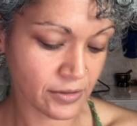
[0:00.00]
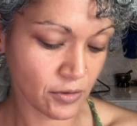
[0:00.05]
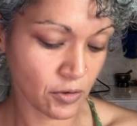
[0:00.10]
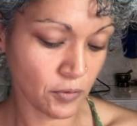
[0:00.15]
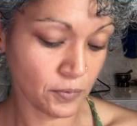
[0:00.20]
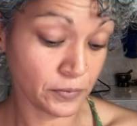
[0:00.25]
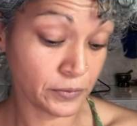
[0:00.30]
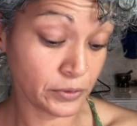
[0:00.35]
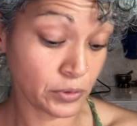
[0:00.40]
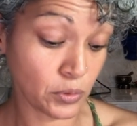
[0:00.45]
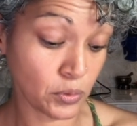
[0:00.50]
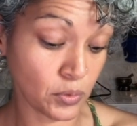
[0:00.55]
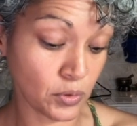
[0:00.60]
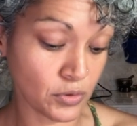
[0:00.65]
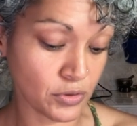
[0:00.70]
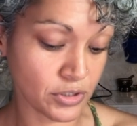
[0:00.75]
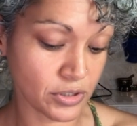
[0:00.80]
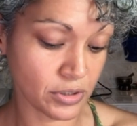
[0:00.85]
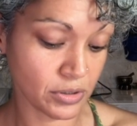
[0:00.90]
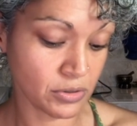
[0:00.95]
open
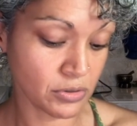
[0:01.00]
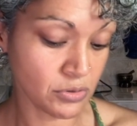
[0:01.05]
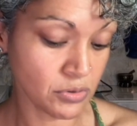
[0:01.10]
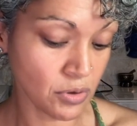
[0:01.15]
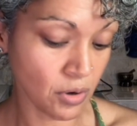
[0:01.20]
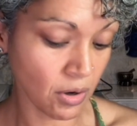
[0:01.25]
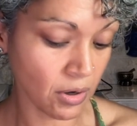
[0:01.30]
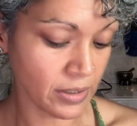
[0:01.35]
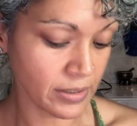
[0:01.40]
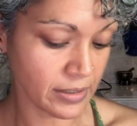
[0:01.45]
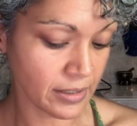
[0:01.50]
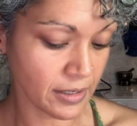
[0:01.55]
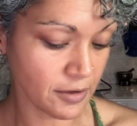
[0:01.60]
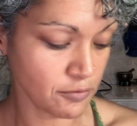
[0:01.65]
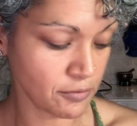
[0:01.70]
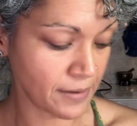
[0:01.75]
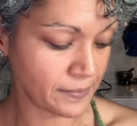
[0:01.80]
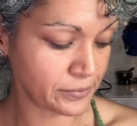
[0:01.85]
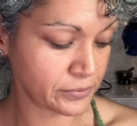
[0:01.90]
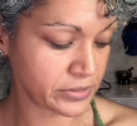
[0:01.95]
quote, not a
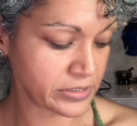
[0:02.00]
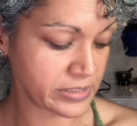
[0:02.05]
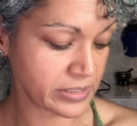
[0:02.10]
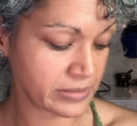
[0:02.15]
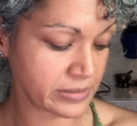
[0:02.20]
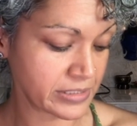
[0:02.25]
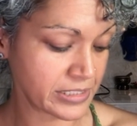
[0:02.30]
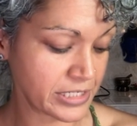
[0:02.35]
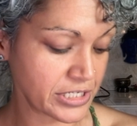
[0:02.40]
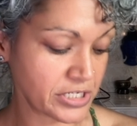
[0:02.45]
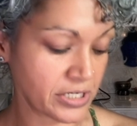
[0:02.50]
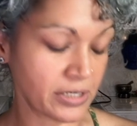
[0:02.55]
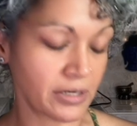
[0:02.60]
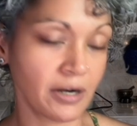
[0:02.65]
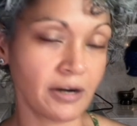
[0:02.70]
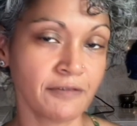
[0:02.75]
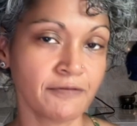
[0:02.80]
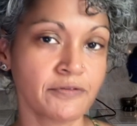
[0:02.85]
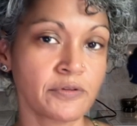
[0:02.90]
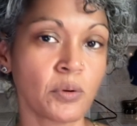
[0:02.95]
representation
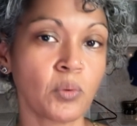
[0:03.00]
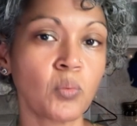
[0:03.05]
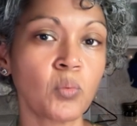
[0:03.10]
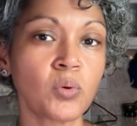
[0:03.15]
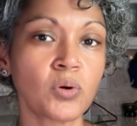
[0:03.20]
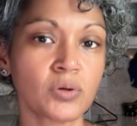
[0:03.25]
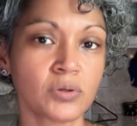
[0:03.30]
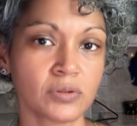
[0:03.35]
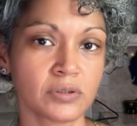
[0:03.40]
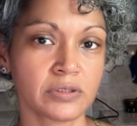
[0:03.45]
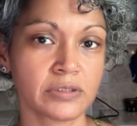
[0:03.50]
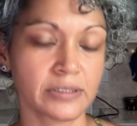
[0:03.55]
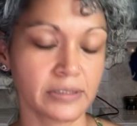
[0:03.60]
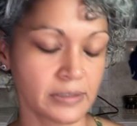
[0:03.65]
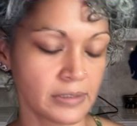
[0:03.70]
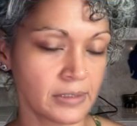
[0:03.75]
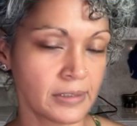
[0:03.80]
of the world,